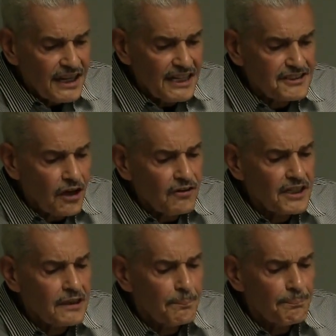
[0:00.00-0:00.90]
is only
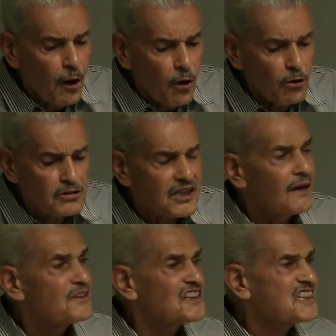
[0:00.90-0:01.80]
composed
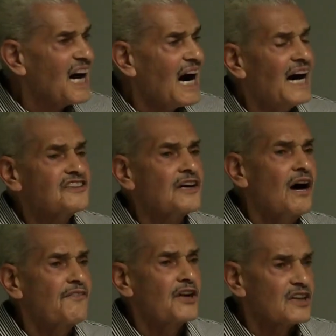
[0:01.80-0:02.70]
of the signs
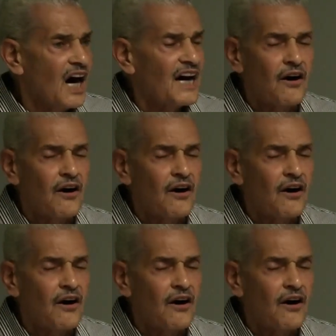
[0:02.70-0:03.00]
of Allah.